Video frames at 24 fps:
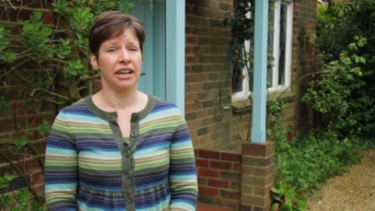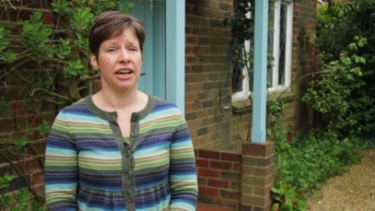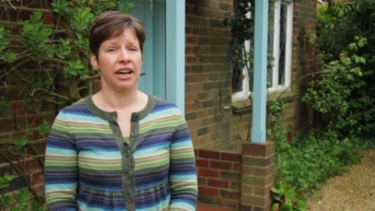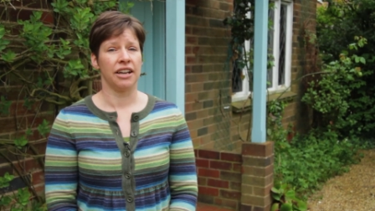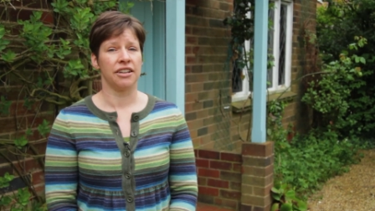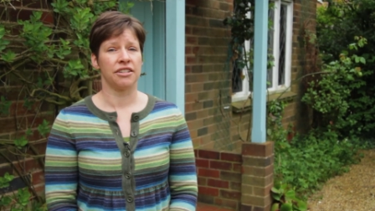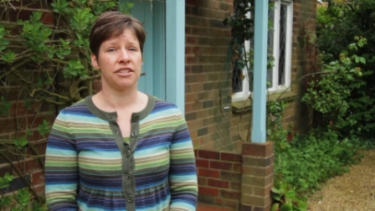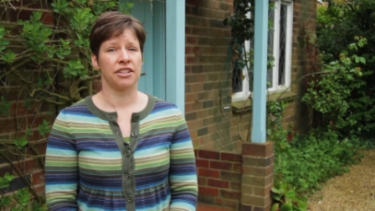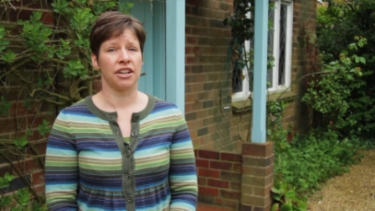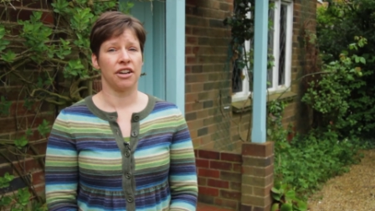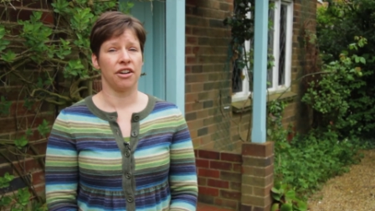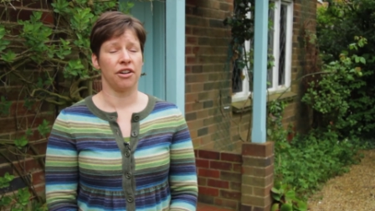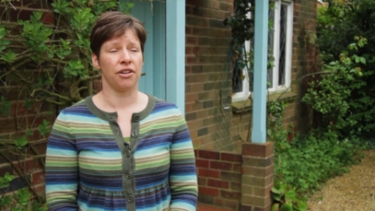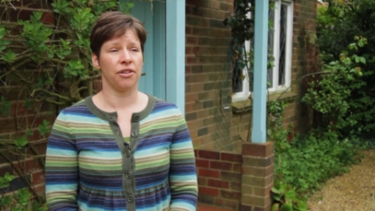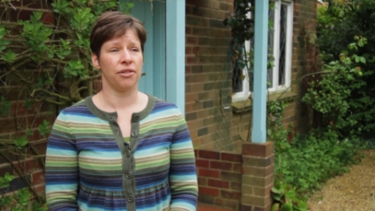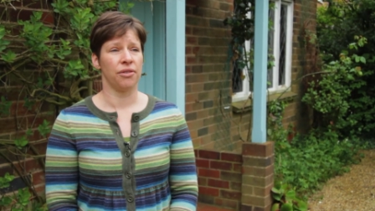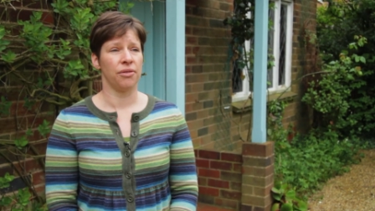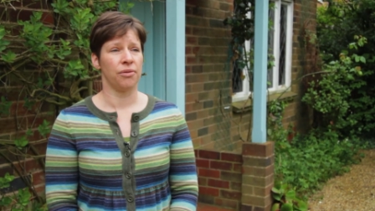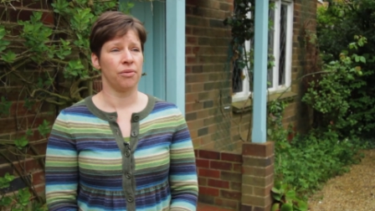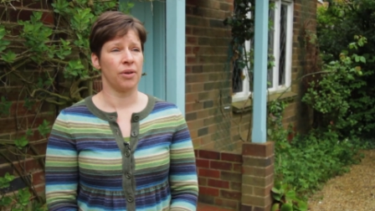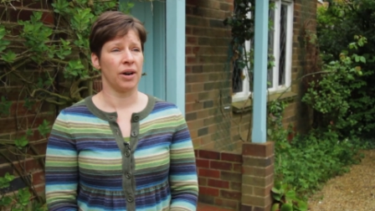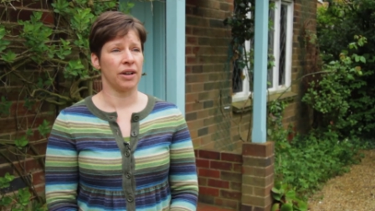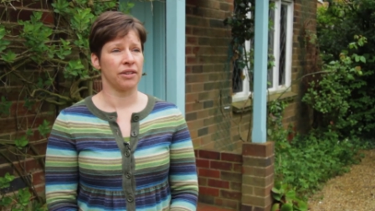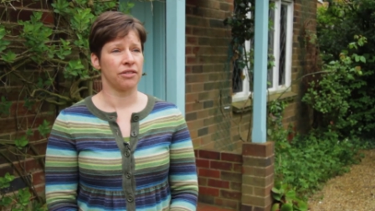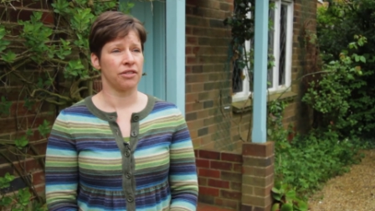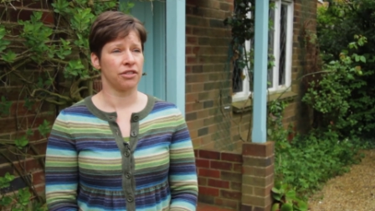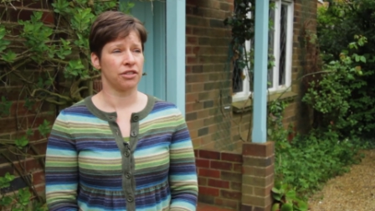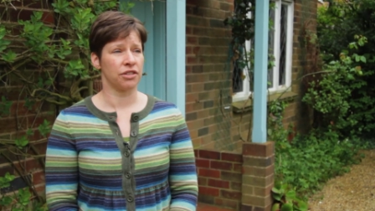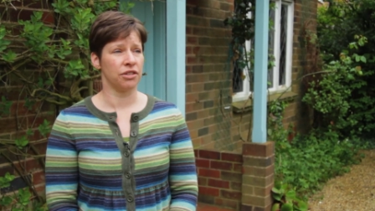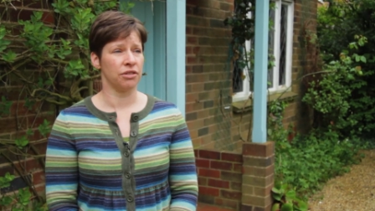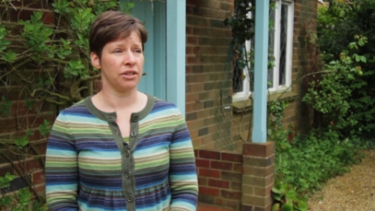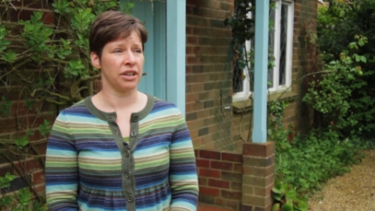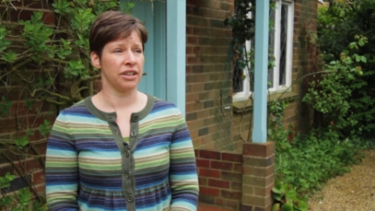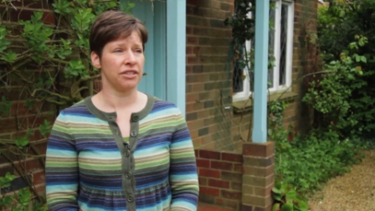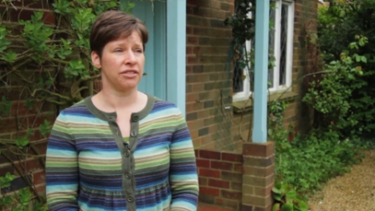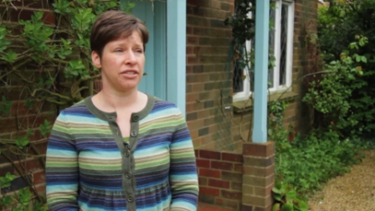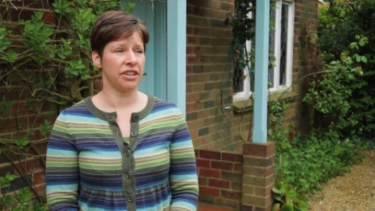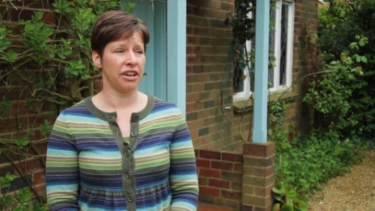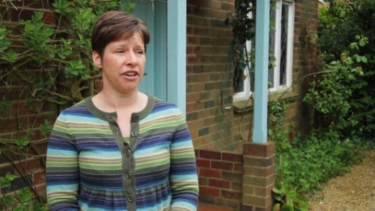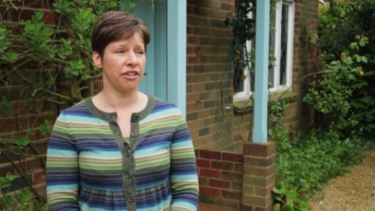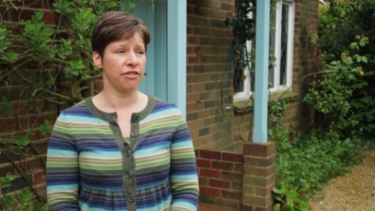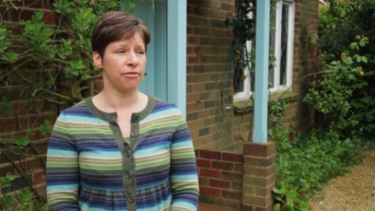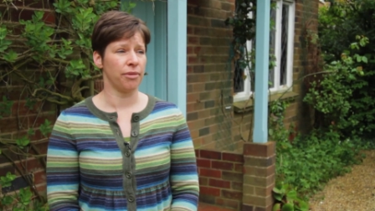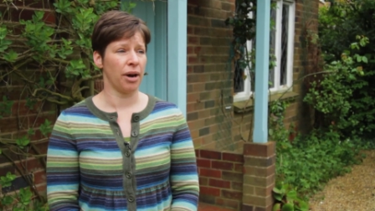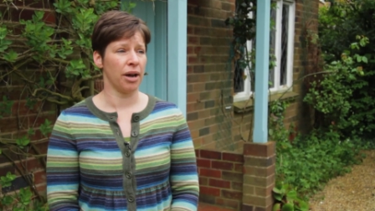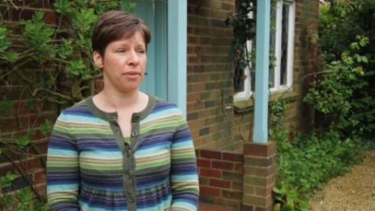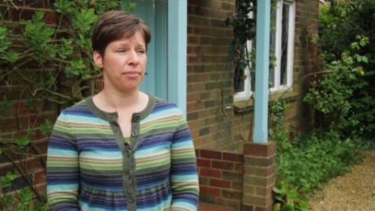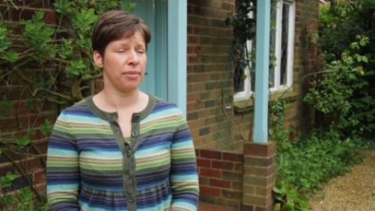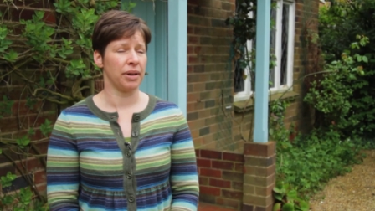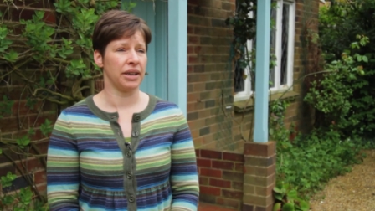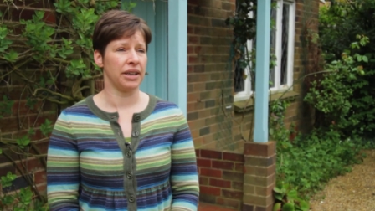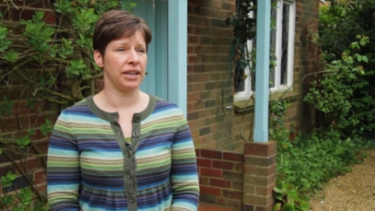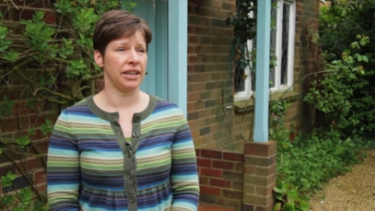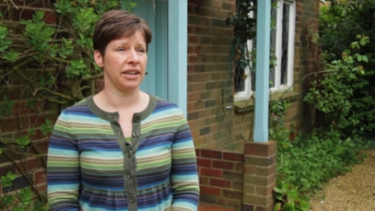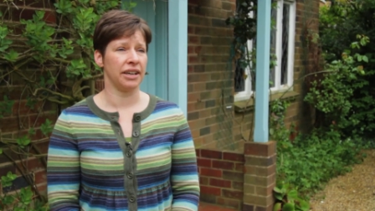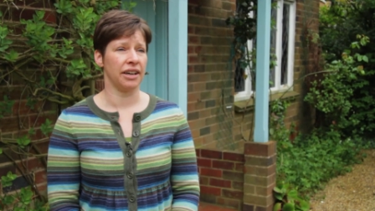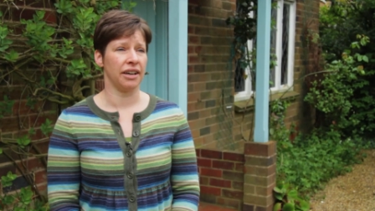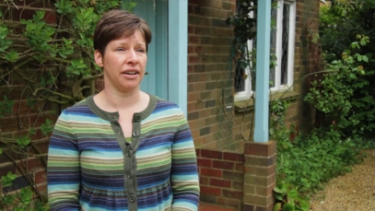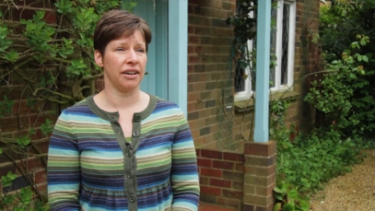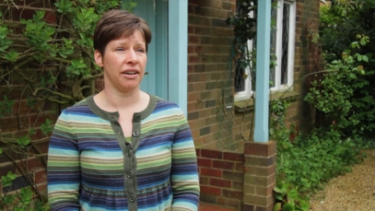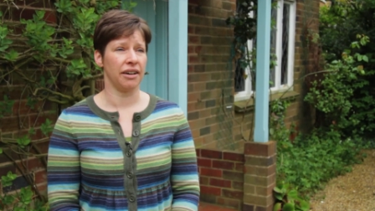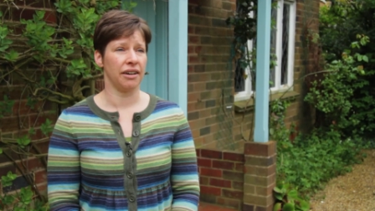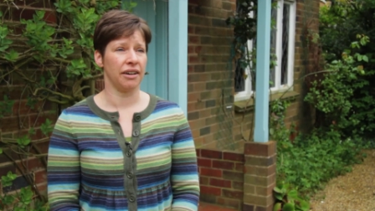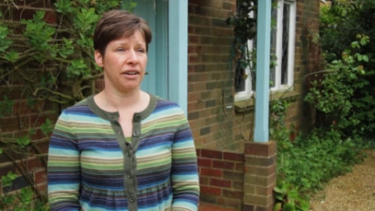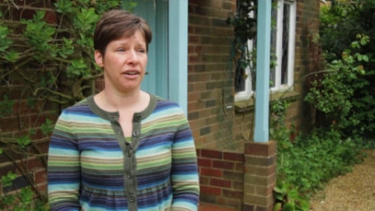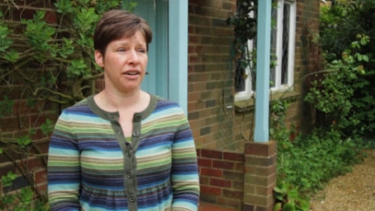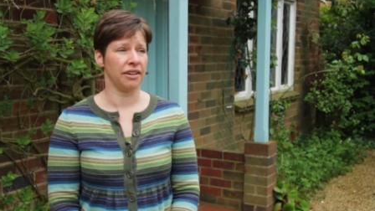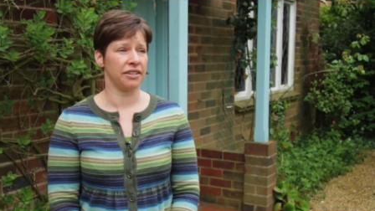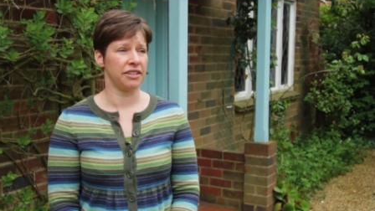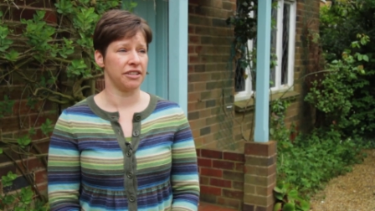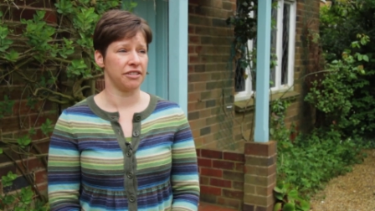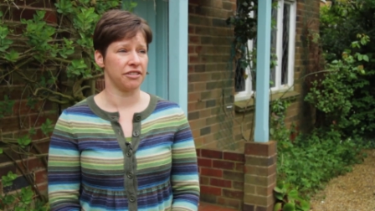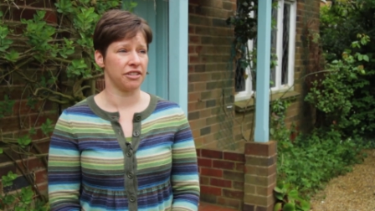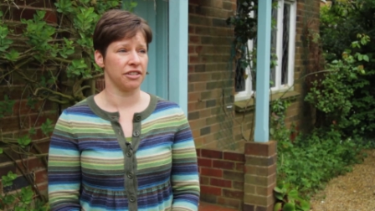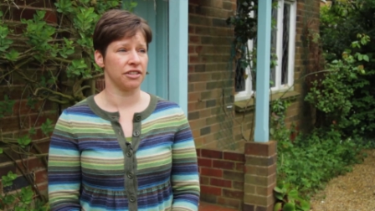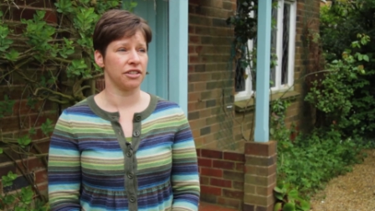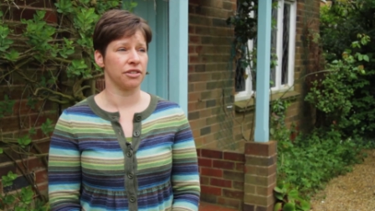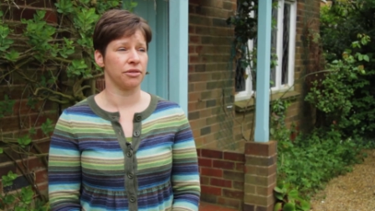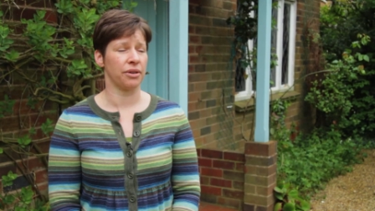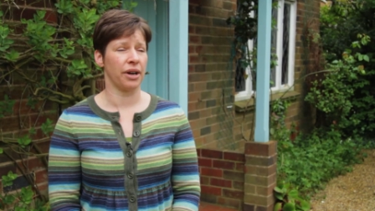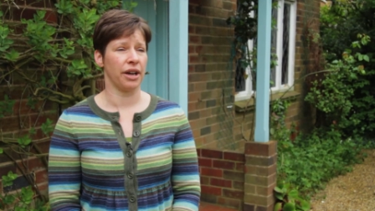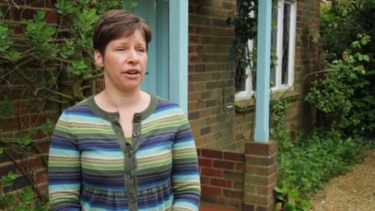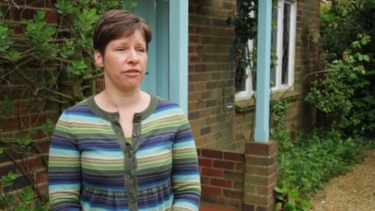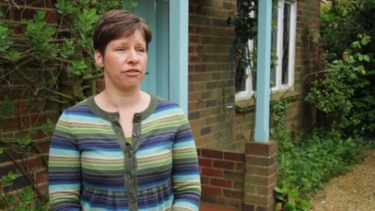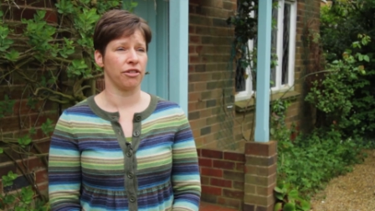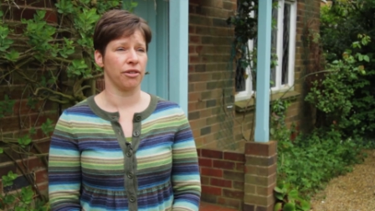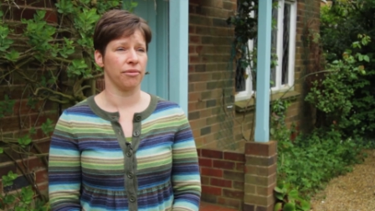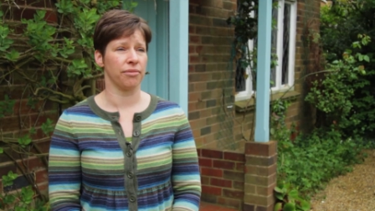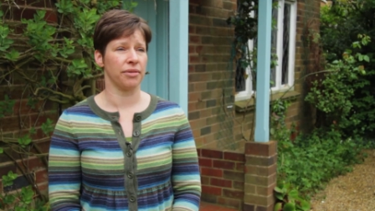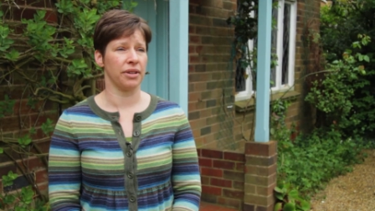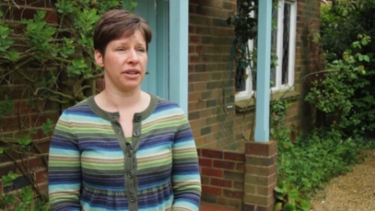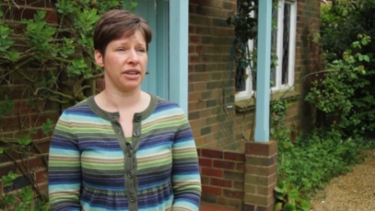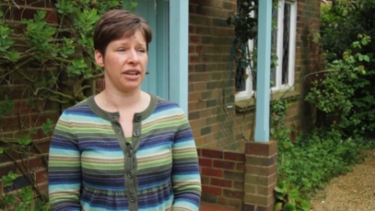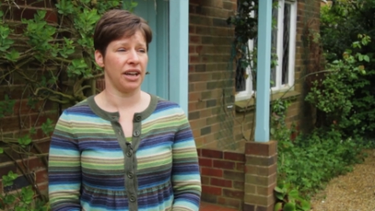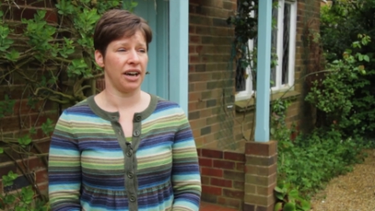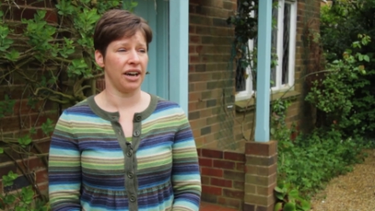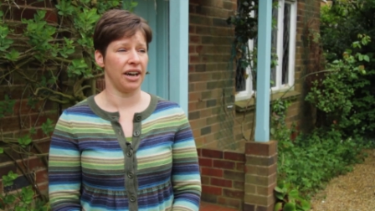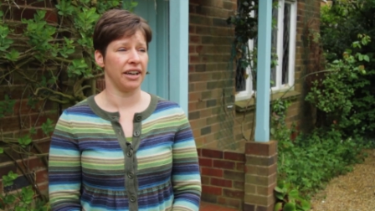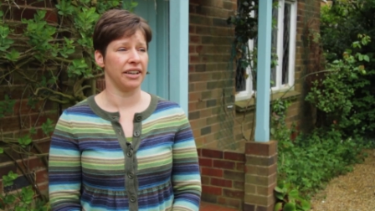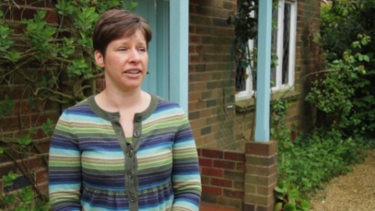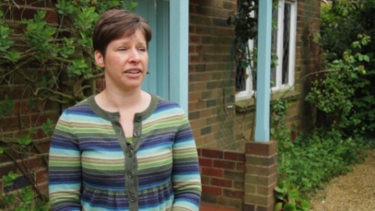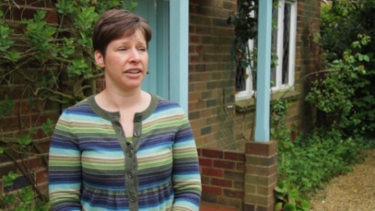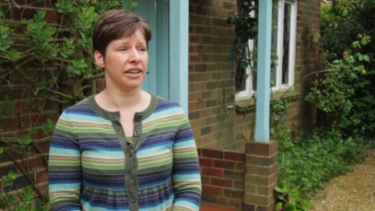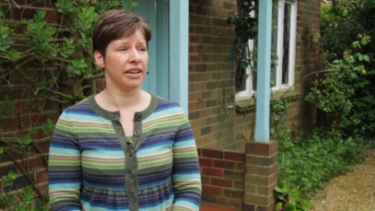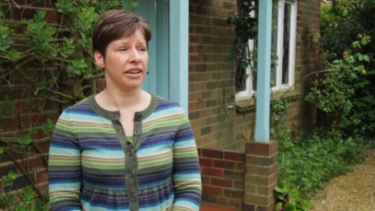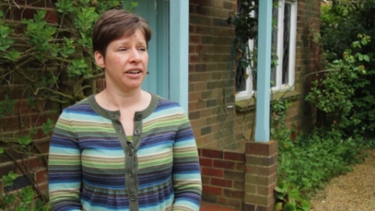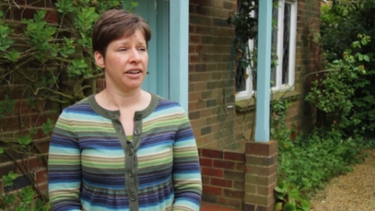And so whilst the school itself might be a distance away from the line,